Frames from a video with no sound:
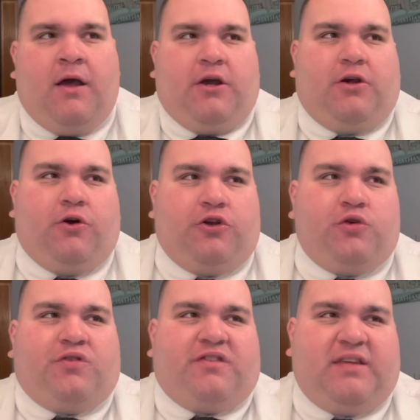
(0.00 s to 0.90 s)
You know,
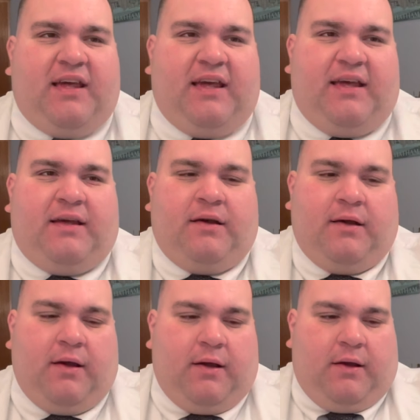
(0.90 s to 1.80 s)
you see
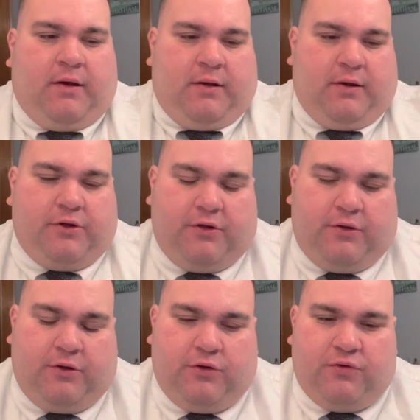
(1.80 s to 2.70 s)

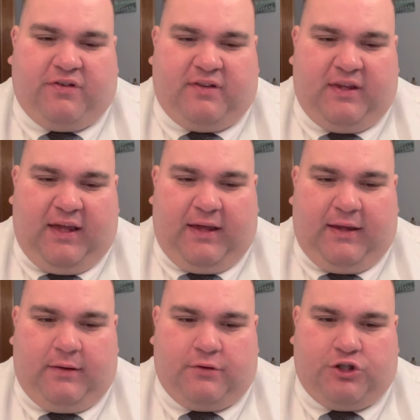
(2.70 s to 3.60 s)

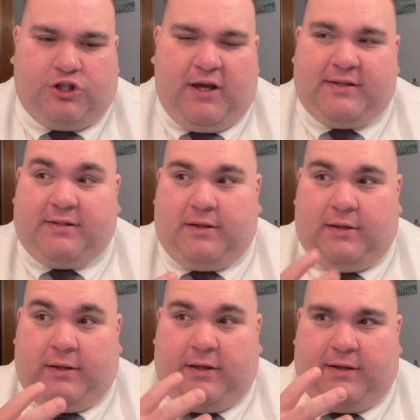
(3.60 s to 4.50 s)
just
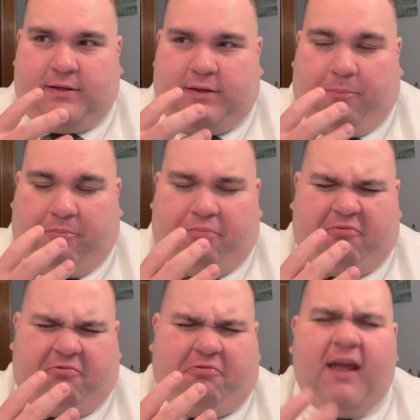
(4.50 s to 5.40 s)
the
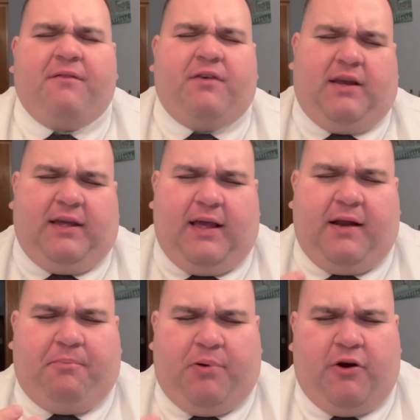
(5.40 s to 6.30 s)
depravity
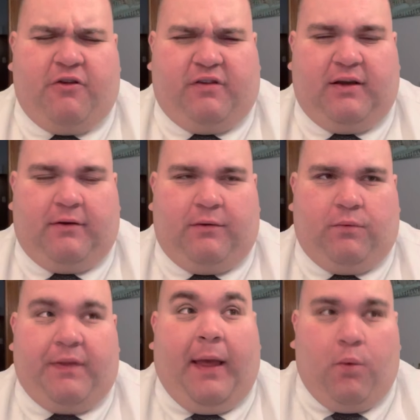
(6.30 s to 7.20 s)
in a person
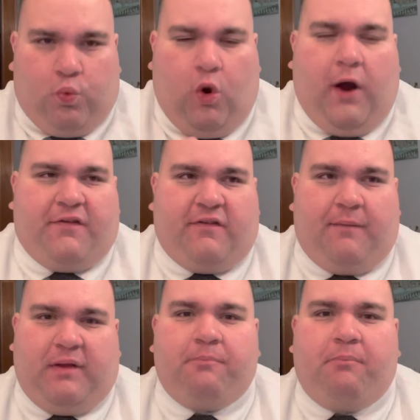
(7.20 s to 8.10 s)
when they want
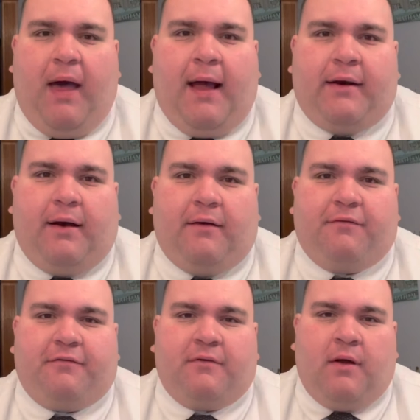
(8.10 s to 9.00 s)
something bad
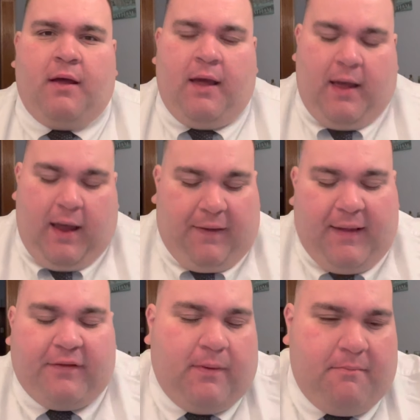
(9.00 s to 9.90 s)
enough. And
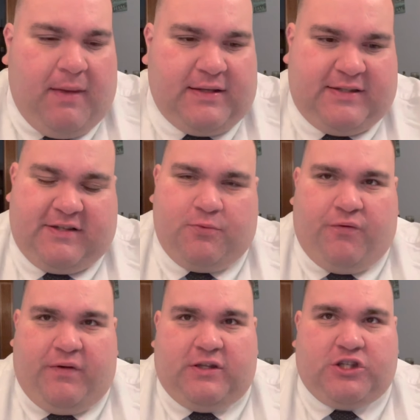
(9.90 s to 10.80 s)
that's what makes this
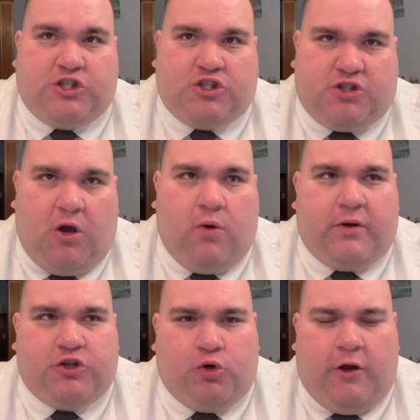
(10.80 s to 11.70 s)
movie so
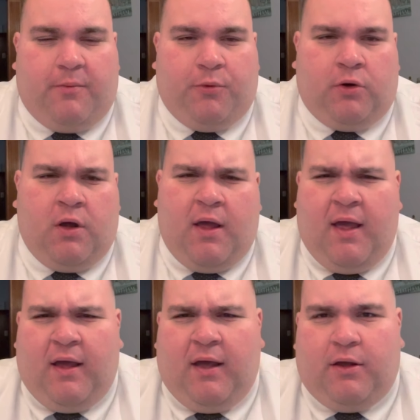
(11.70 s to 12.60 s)
enjoyable.
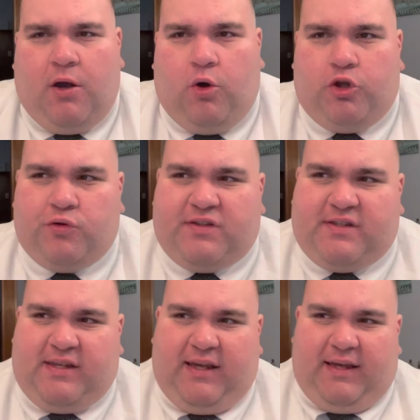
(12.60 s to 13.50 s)
You know, you
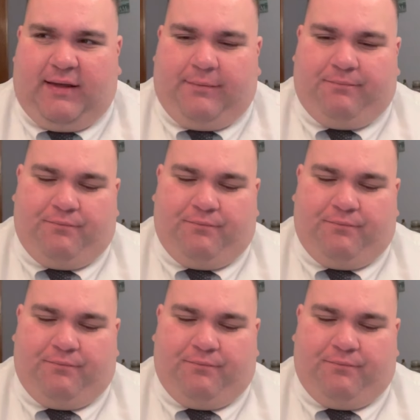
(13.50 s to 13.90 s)
see,